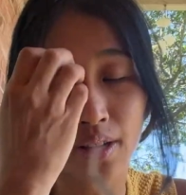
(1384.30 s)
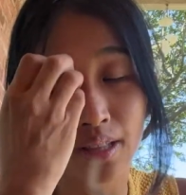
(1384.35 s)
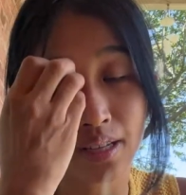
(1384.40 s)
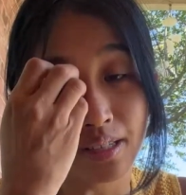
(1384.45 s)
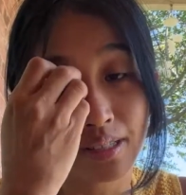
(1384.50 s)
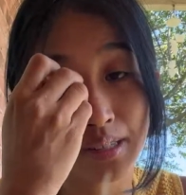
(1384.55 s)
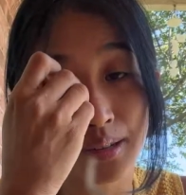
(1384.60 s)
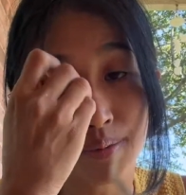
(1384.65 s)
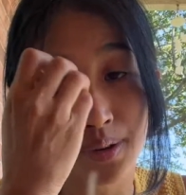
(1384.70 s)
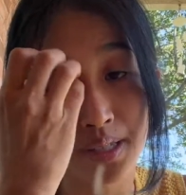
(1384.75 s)

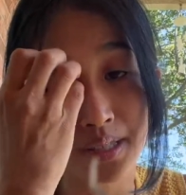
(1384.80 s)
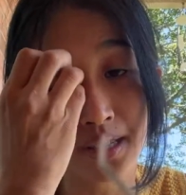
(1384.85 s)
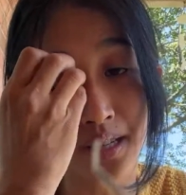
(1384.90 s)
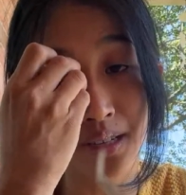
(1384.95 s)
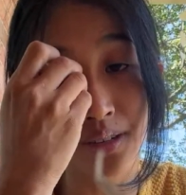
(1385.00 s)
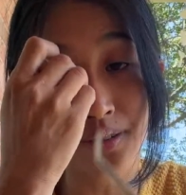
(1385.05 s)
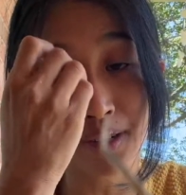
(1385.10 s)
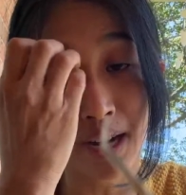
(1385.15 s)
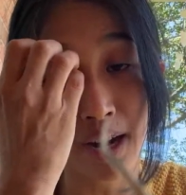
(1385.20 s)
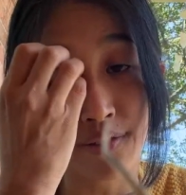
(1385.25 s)
these the ones that
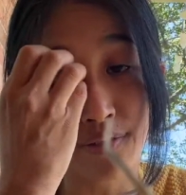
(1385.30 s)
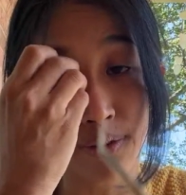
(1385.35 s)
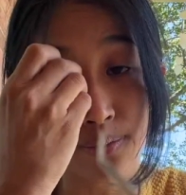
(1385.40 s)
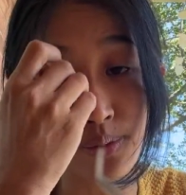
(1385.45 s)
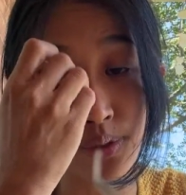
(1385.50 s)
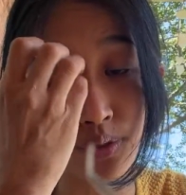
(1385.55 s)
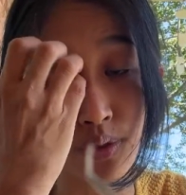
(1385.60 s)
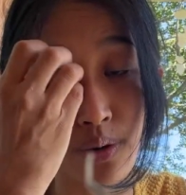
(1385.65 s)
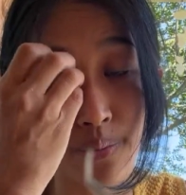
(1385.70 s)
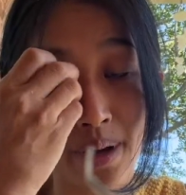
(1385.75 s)
you cut from
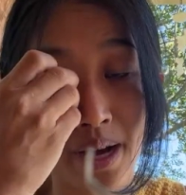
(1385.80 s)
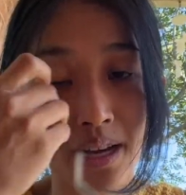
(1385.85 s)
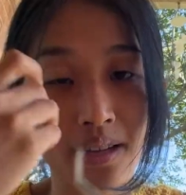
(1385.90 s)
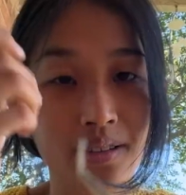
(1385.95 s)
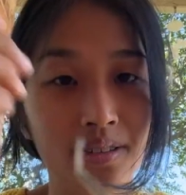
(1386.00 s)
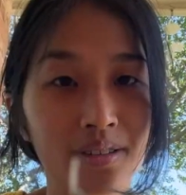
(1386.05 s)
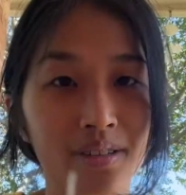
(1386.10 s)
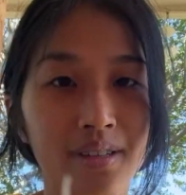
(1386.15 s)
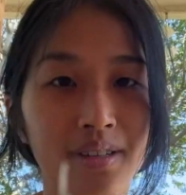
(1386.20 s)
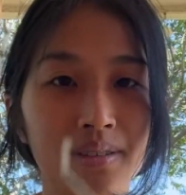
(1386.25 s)
store-bought?
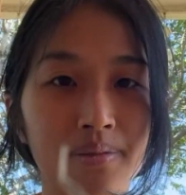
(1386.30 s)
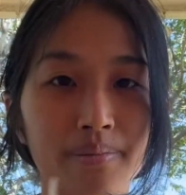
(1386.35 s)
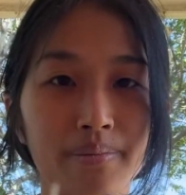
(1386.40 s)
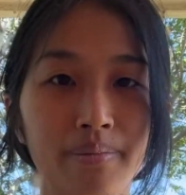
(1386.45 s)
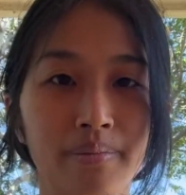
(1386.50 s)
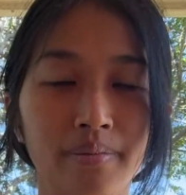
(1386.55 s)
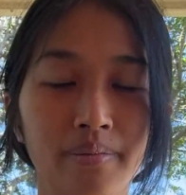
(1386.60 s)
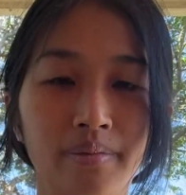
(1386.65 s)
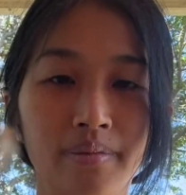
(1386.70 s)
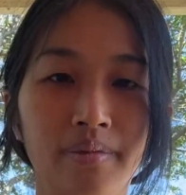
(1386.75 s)

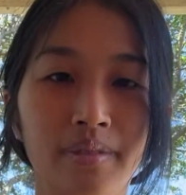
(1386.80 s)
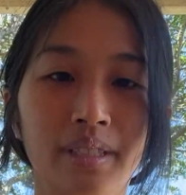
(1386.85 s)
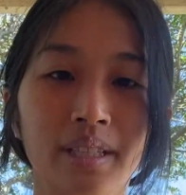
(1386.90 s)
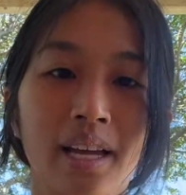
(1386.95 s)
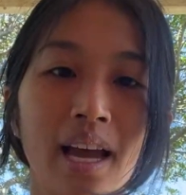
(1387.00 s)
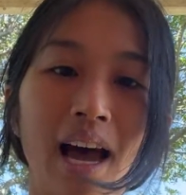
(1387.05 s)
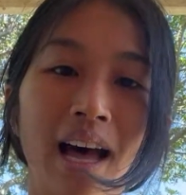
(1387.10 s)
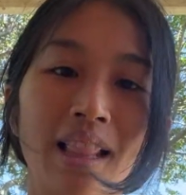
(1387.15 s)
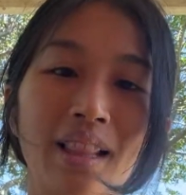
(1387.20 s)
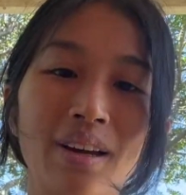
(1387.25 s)

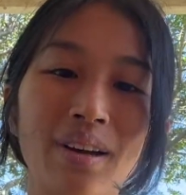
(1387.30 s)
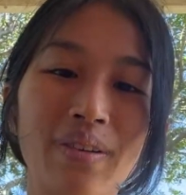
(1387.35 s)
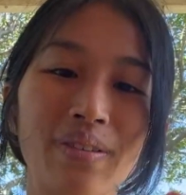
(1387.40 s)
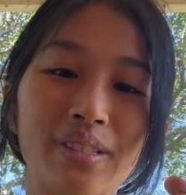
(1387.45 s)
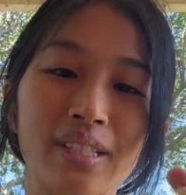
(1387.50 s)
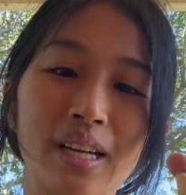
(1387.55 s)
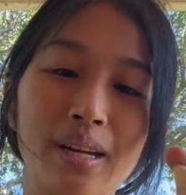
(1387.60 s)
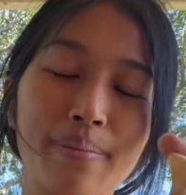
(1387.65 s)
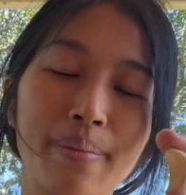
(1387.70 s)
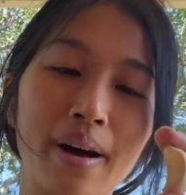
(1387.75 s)
Hello, we're
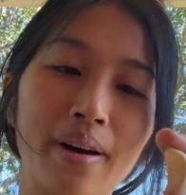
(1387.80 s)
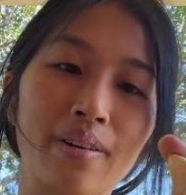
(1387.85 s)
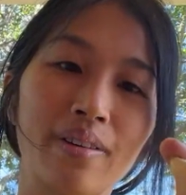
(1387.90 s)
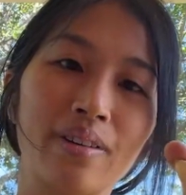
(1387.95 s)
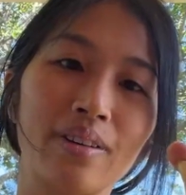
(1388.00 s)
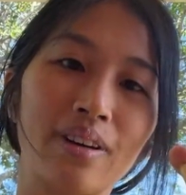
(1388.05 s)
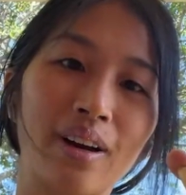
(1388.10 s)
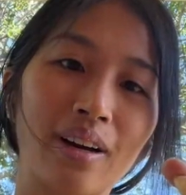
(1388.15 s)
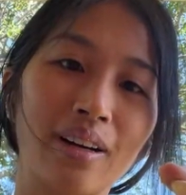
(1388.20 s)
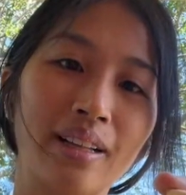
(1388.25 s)
talking about
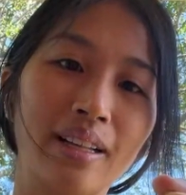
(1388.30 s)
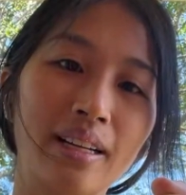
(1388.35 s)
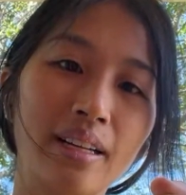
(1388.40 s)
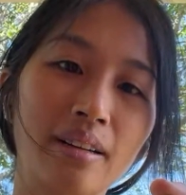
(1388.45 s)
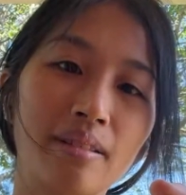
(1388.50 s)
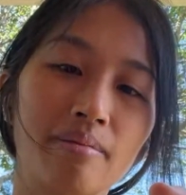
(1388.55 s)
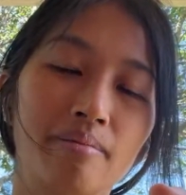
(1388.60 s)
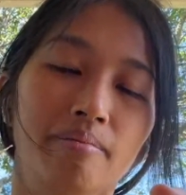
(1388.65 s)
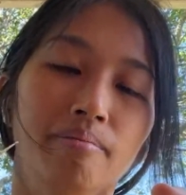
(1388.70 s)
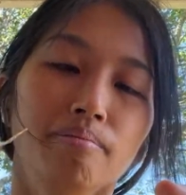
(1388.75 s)
garlic.
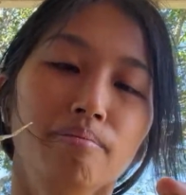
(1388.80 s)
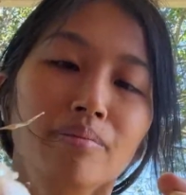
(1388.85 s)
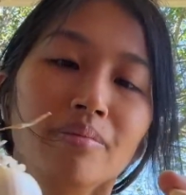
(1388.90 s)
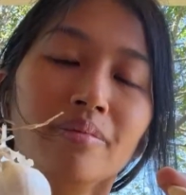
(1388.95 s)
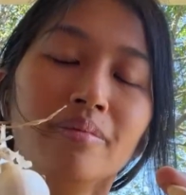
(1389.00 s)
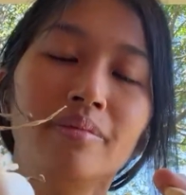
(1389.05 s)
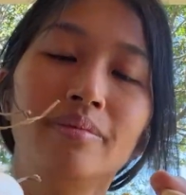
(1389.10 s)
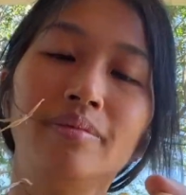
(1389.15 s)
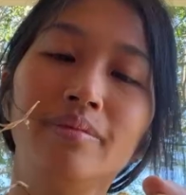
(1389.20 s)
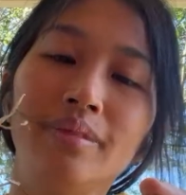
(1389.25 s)

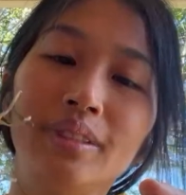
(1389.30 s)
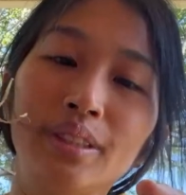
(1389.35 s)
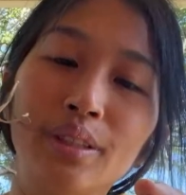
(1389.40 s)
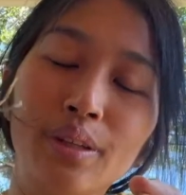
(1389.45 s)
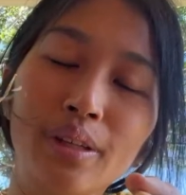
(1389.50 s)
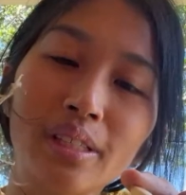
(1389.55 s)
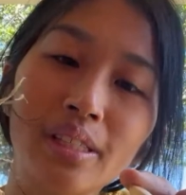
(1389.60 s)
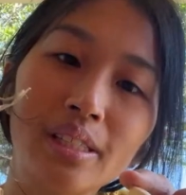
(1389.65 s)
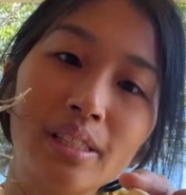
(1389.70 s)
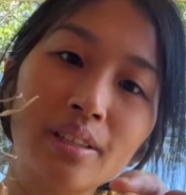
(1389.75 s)
So
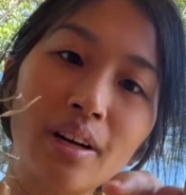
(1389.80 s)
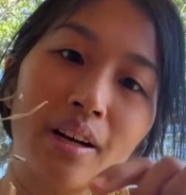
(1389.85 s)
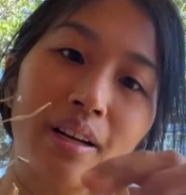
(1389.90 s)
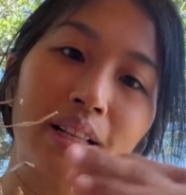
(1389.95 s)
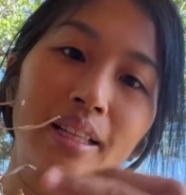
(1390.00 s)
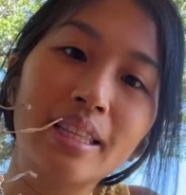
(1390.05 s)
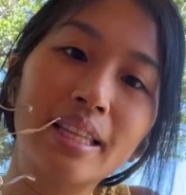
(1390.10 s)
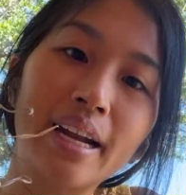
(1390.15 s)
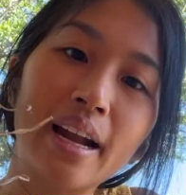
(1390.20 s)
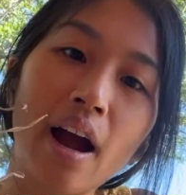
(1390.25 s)
this is
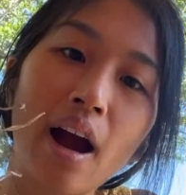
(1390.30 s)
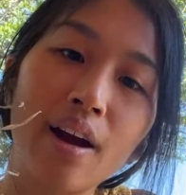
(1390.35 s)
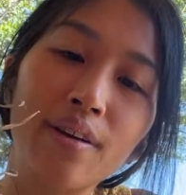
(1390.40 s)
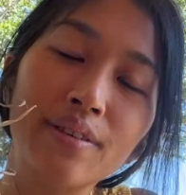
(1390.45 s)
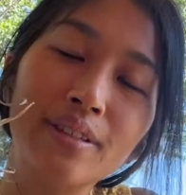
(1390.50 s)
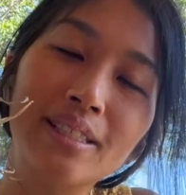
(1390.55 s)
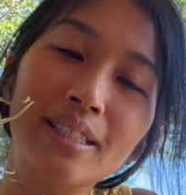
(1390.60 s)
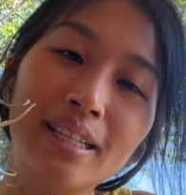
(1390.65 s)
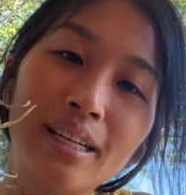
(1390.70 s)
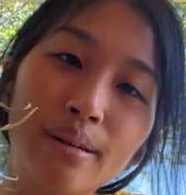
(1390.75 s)
garlic that I
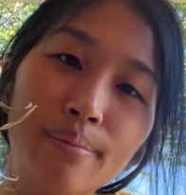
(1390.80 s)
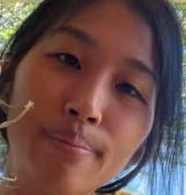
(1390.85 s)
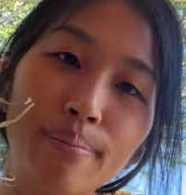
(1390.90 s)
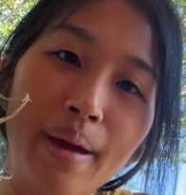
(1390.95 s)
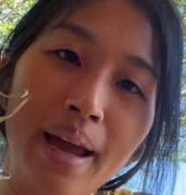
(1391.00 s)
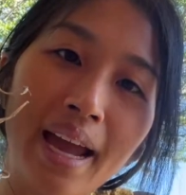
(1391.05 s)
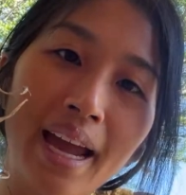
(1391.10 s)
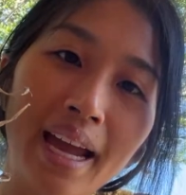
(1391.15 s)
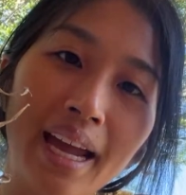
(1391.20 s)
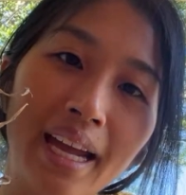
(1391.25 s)
harvested in
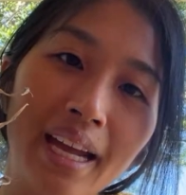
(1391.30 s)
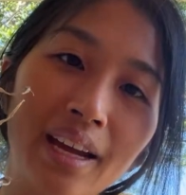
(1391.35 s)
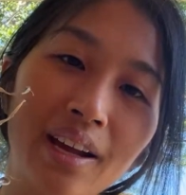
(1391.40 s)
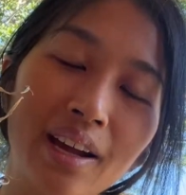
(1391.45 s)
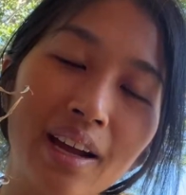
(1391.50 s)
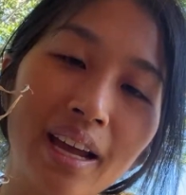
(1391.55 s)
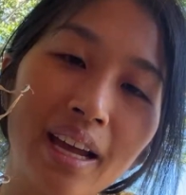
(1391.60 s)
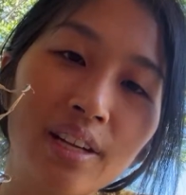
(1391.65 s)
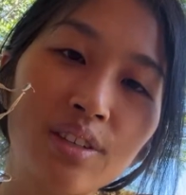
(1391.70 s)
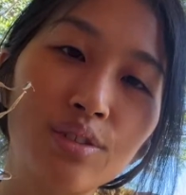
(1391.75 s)
May
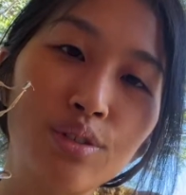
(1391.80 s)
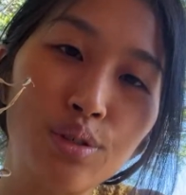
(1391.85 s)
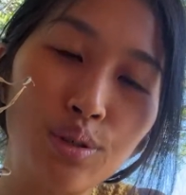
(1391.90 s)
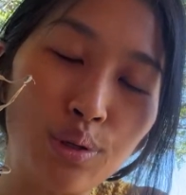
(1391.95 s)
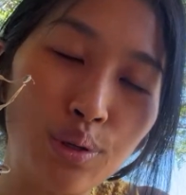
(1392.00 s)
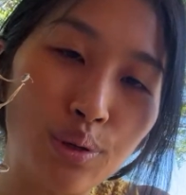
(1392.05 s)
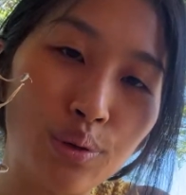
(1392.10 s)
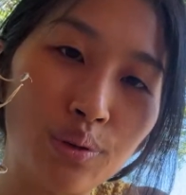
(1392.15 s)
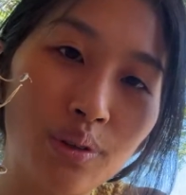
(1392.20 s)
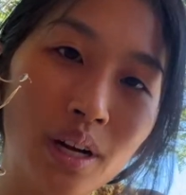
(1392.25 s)
and
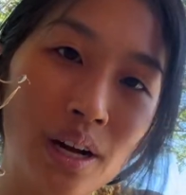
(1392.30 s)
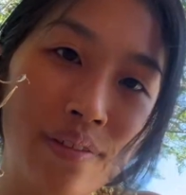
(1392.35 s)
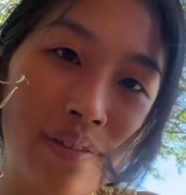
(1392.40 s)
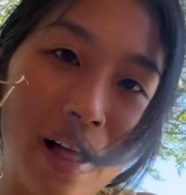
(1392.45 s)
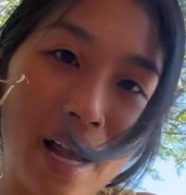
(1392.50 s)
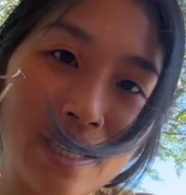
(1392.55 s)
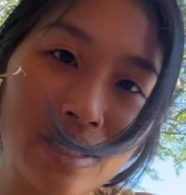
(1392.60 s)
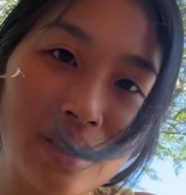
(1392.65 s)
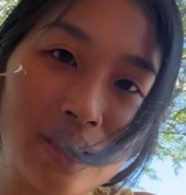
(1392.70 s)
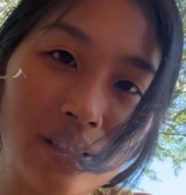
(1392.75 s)
June
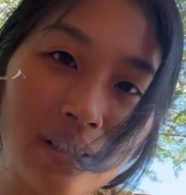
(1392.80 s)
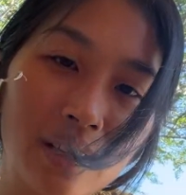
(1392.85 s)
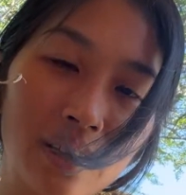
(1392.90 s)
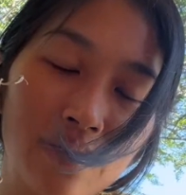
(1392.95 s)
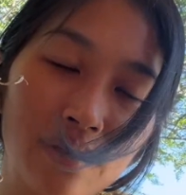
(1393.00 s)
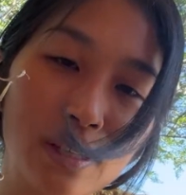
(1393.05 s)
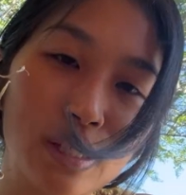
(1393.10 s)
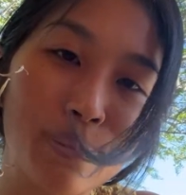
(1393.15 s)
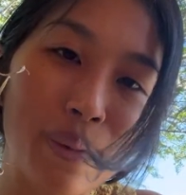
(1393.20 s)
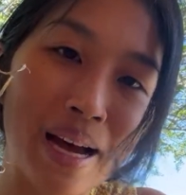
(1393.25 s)
of
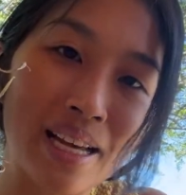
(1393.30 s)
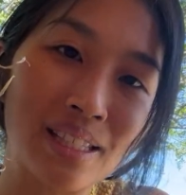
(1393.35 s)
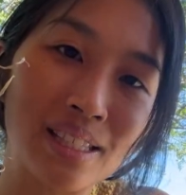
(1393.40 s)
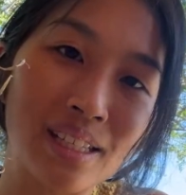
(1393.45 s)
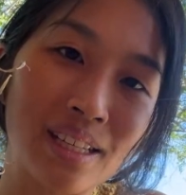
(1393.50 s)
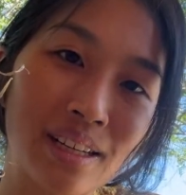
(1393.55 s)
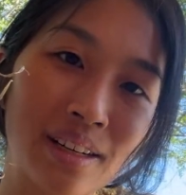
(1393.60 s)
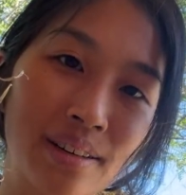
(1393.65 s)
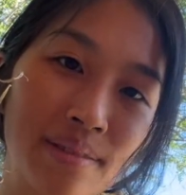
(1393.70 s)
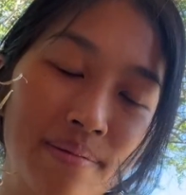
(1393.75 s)
this past
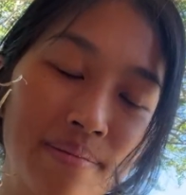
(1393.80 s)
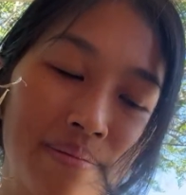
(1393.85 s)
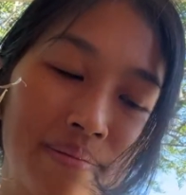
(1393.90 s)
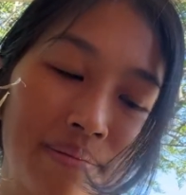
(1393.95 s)
year.